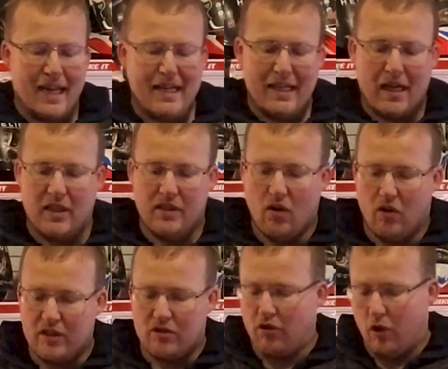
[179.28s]
a
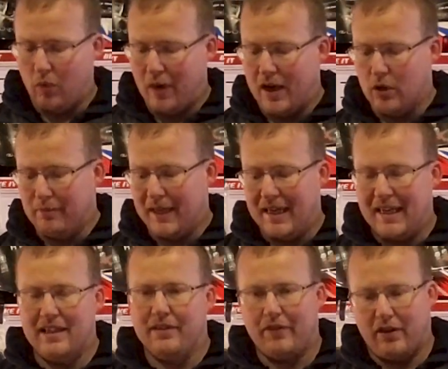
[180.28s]
nitro helmet.
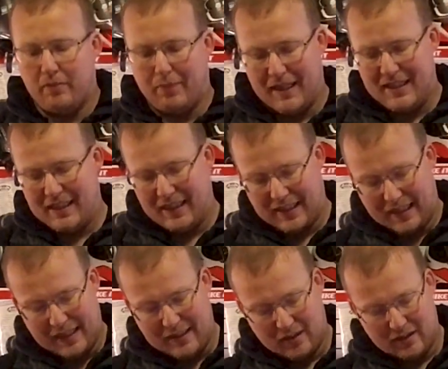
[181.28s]
It is very basic.
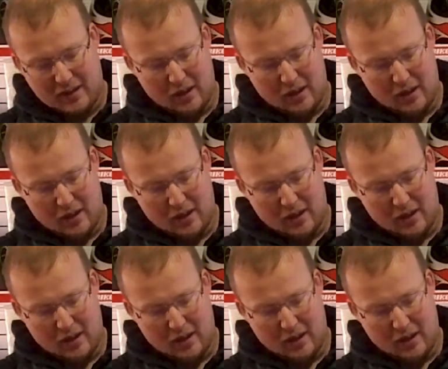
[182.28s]
It does